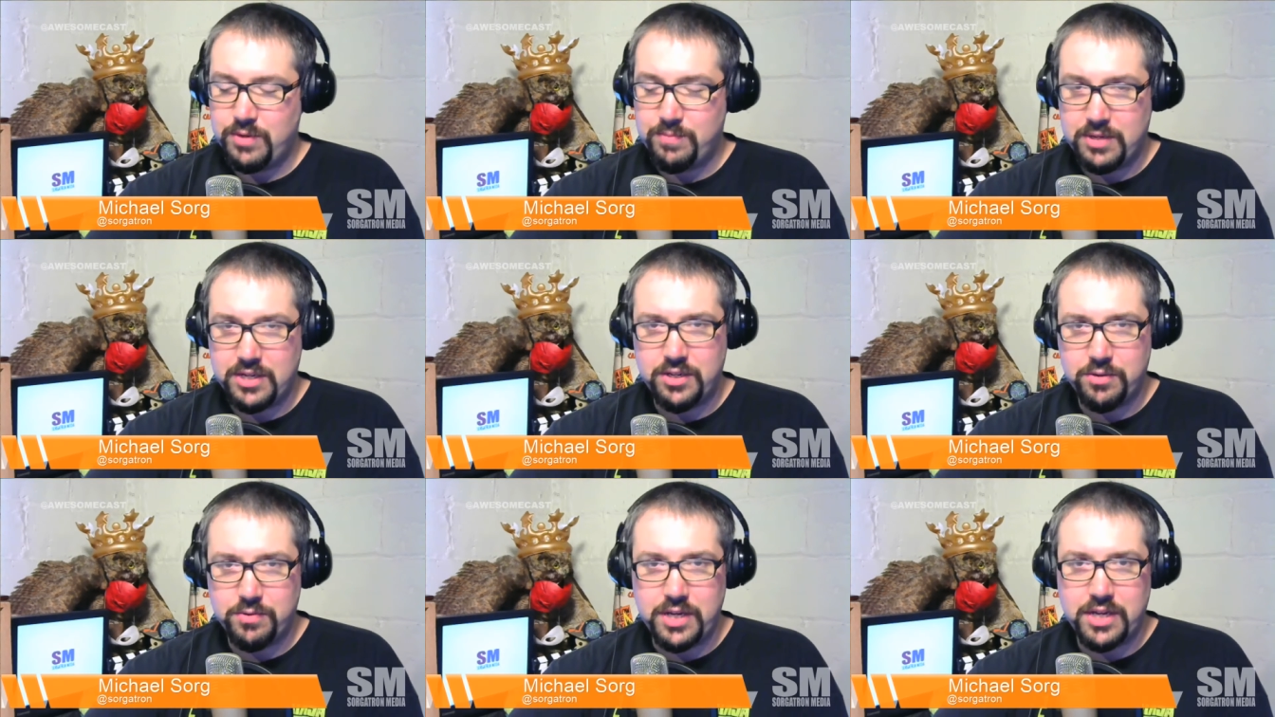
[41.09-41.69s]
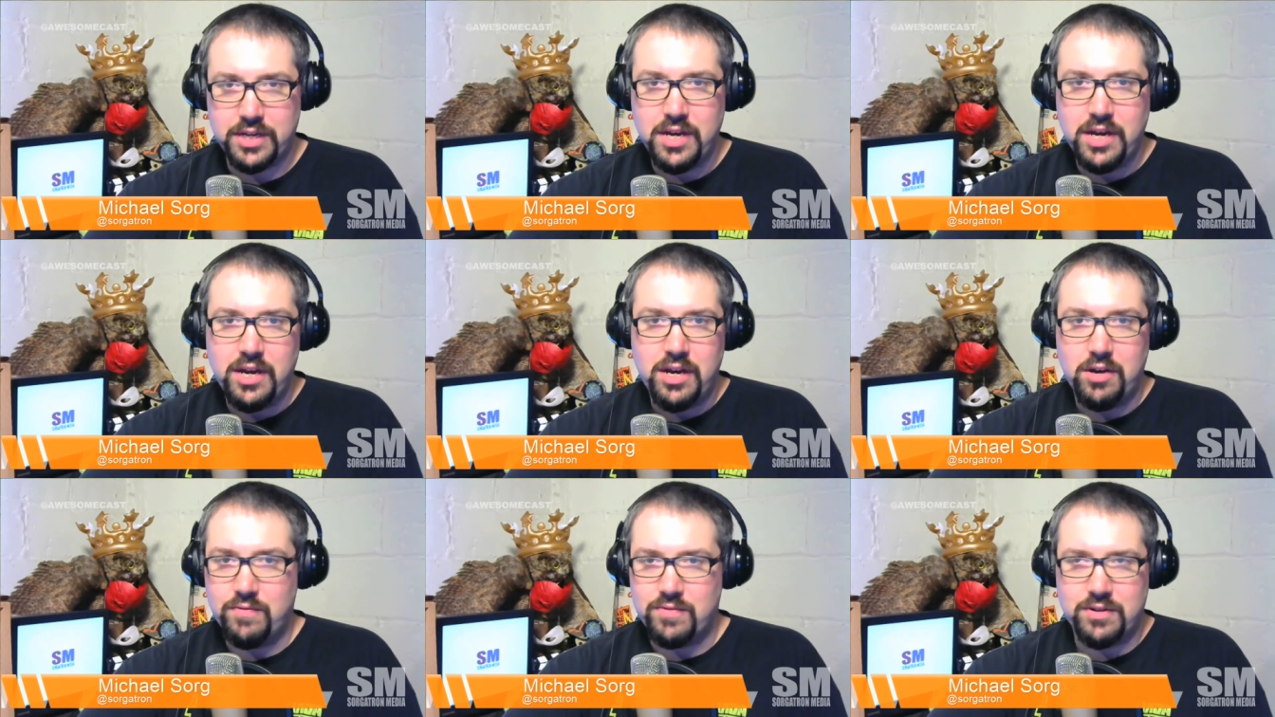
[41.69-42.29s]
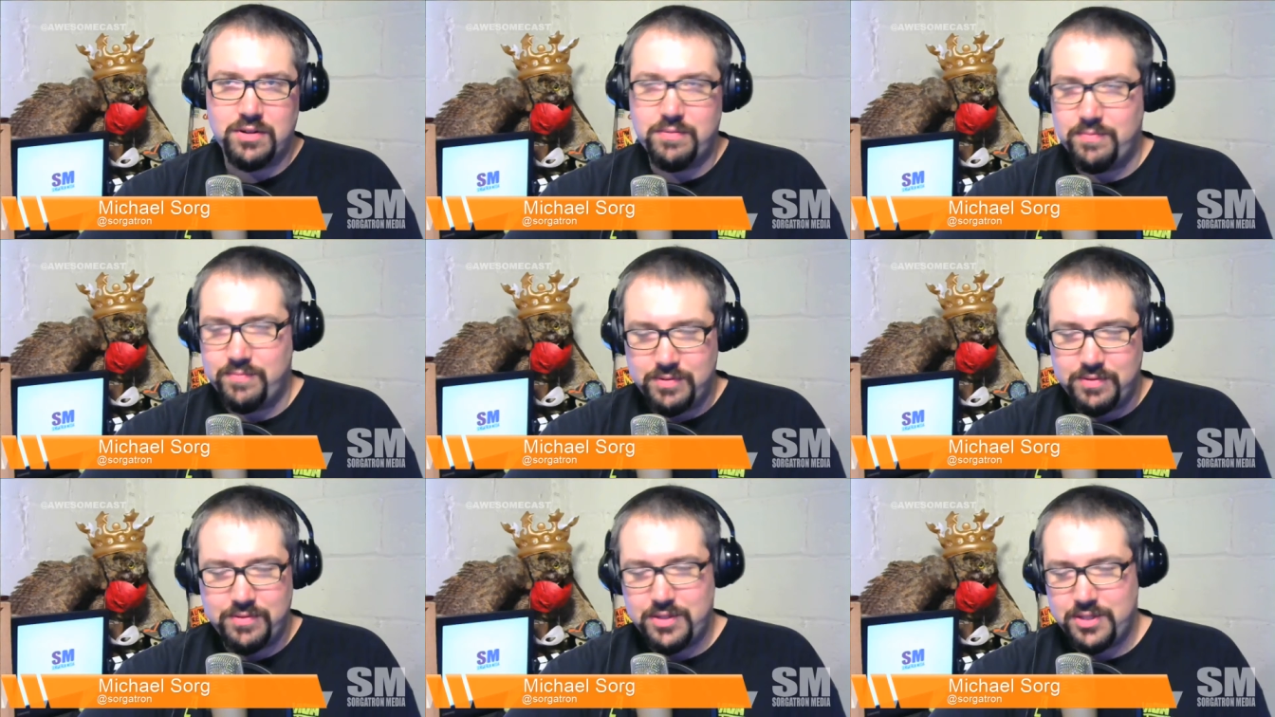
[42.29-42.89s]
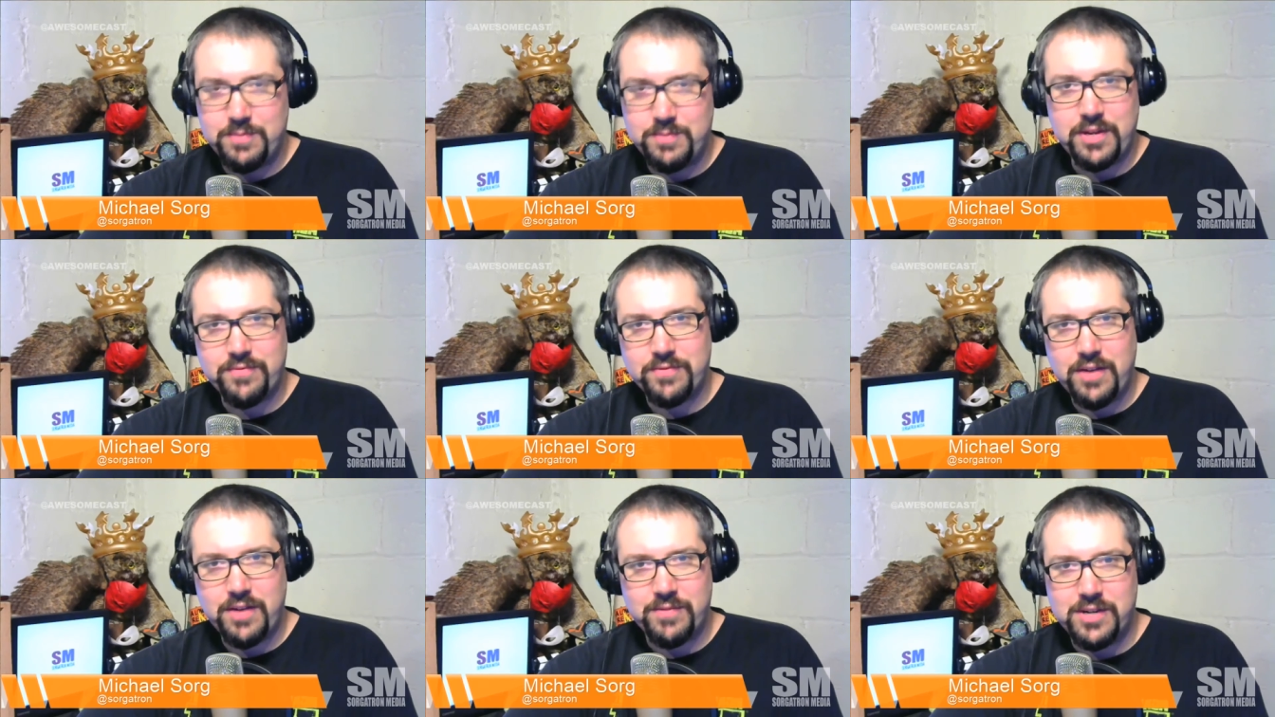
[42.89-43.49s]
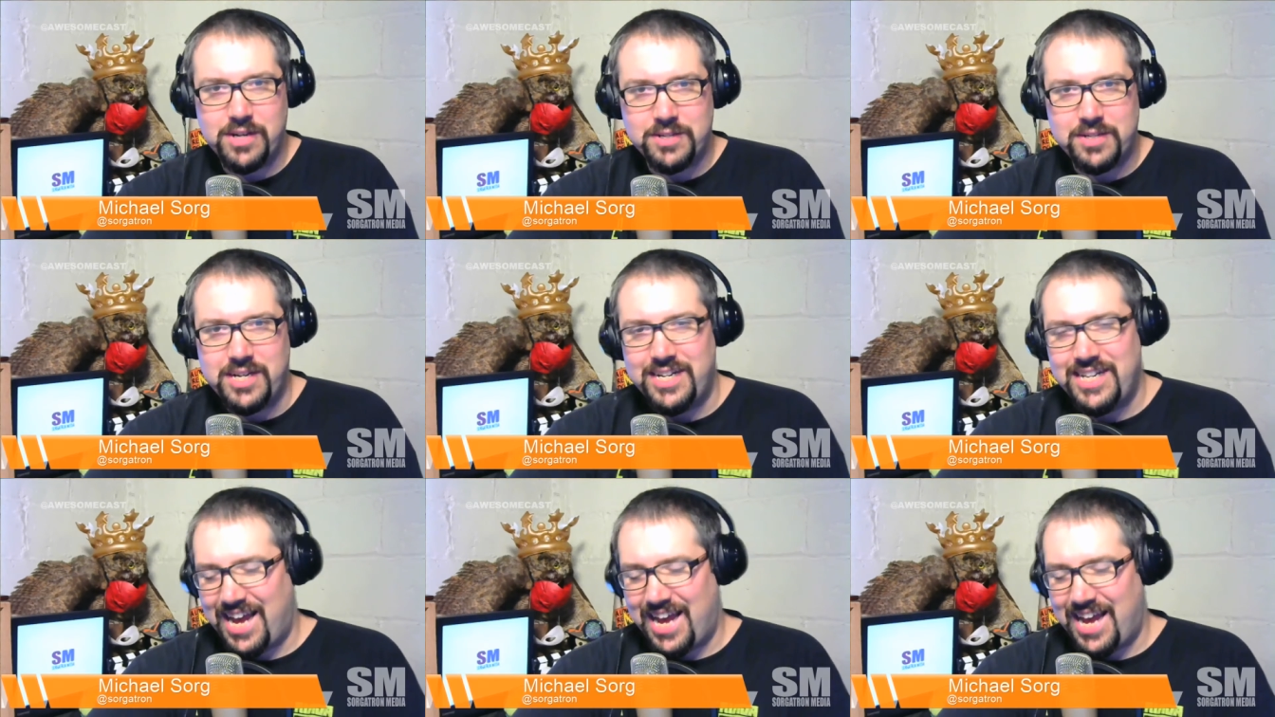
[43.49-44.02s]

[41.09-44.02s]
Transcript: we've been doing over, seems like forever, doesn't it?